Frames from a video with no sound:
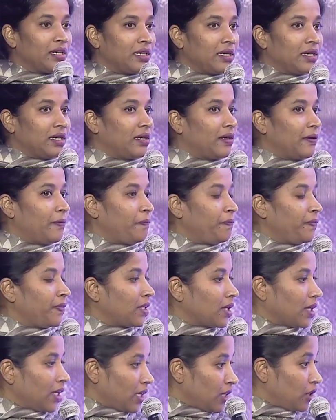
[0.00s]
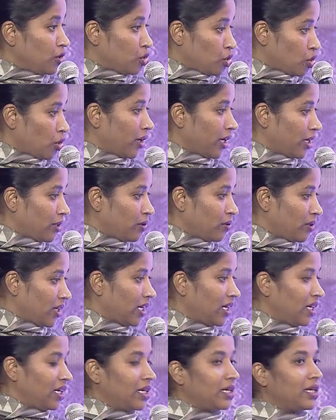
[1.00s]
I enjoy
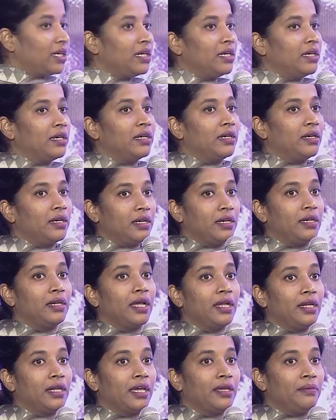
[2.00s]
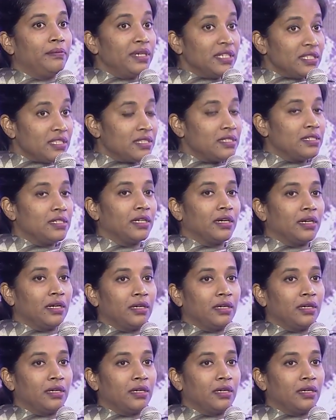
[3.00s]
today, and I must